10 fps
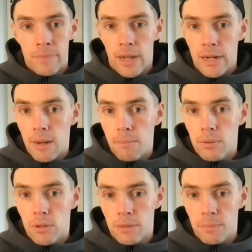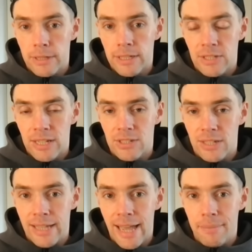a number of the
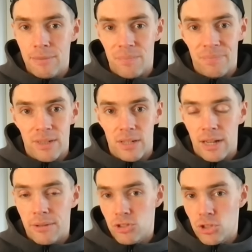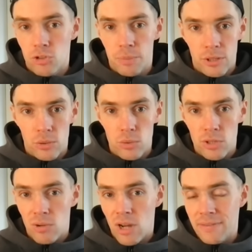preseason games. You know, Dewsbury Hall's
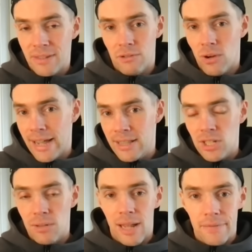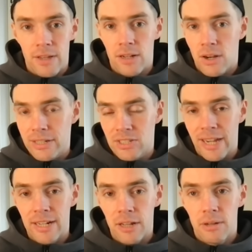arrived, and you've got Enzo, Lavia,
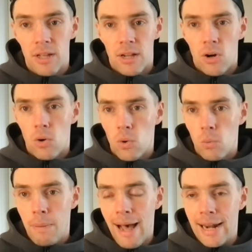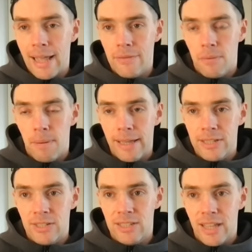Caicedo, all battling for
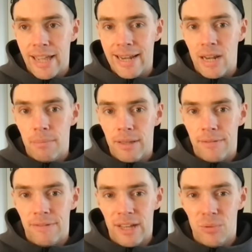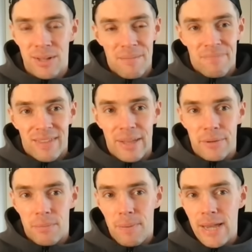places in the midfield. It
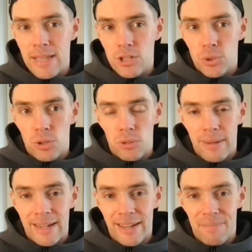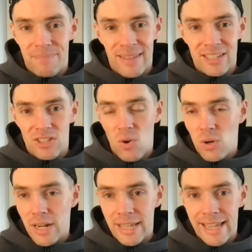would appear that Chukwuemeka is not
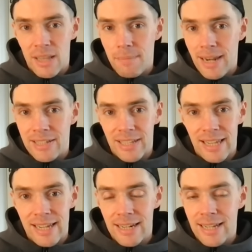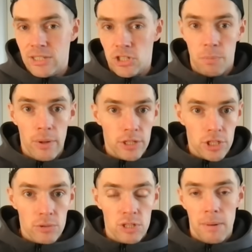going to get the minutes he needs. Despite
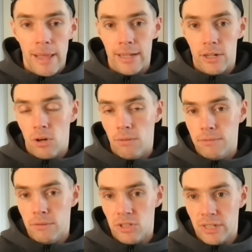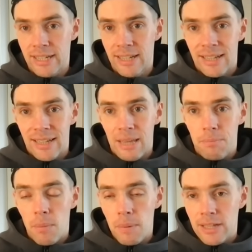Chelsea playing in a Conference League, he
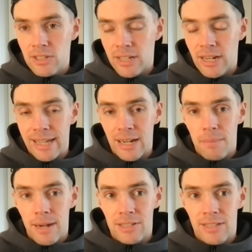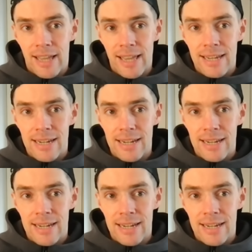probably isn't going to get the minutes that he